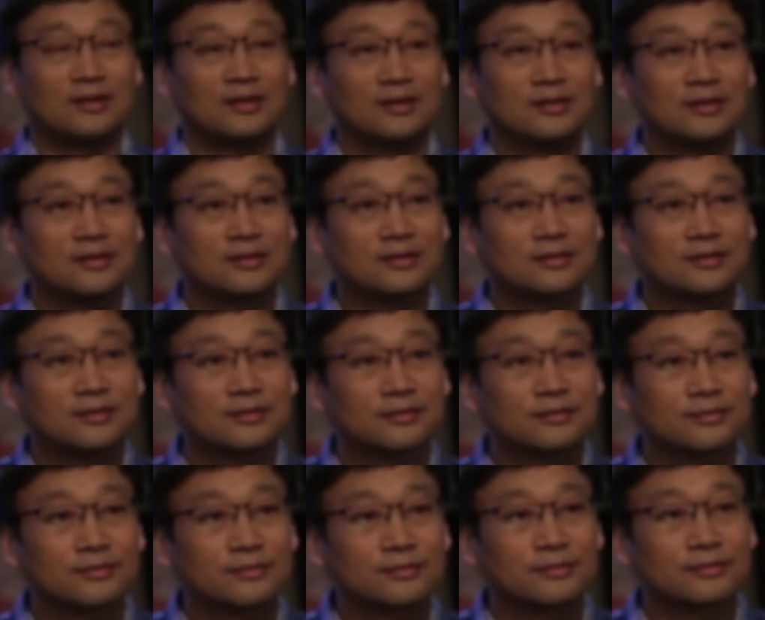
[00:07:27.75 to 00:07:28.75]

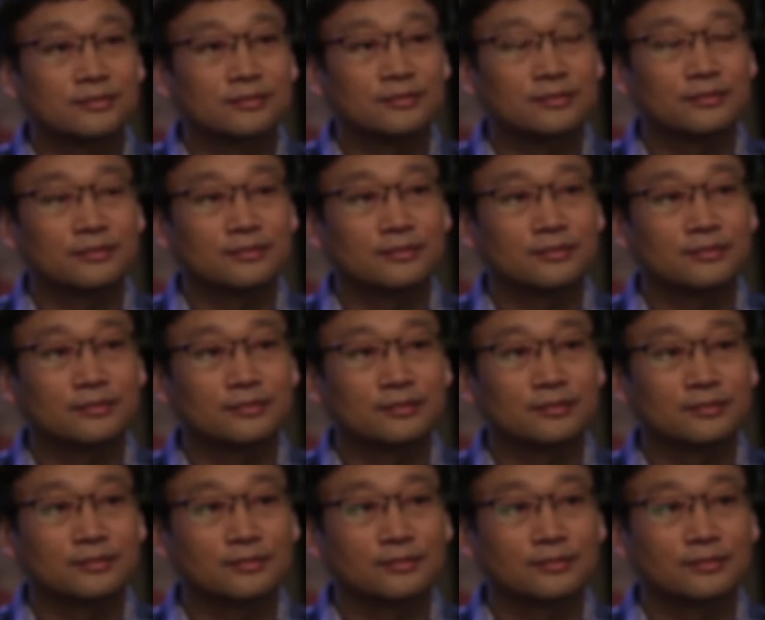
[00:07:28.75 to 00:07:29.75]

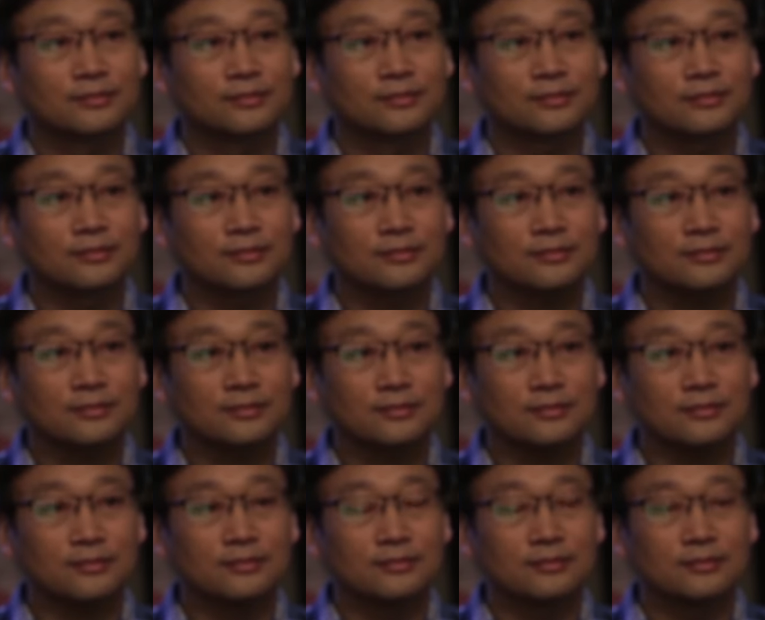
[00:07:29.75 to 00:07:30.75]

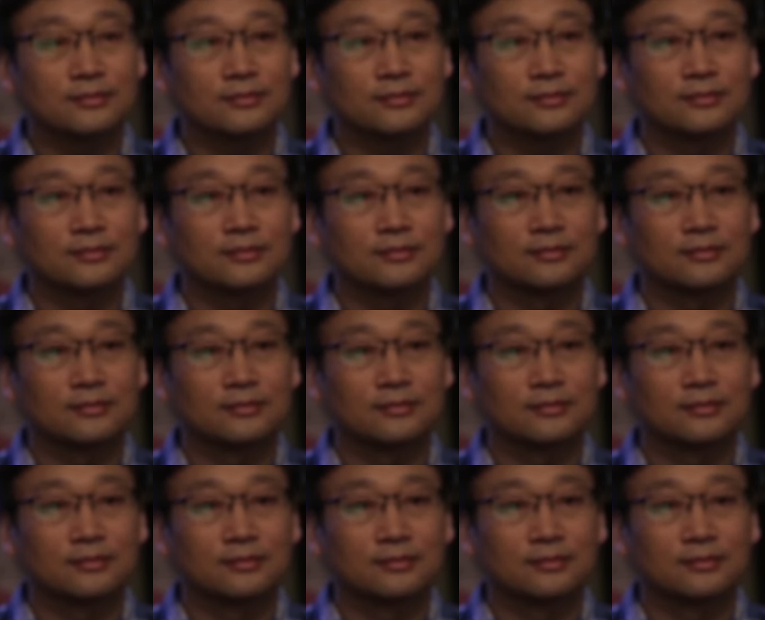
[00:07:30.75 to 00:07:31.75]

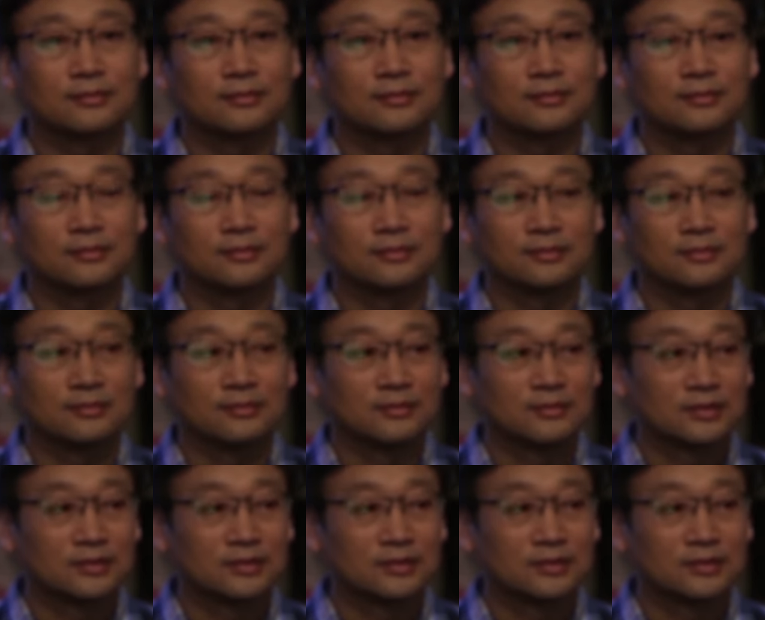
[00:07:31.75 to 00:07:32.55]
The person shown says nothing.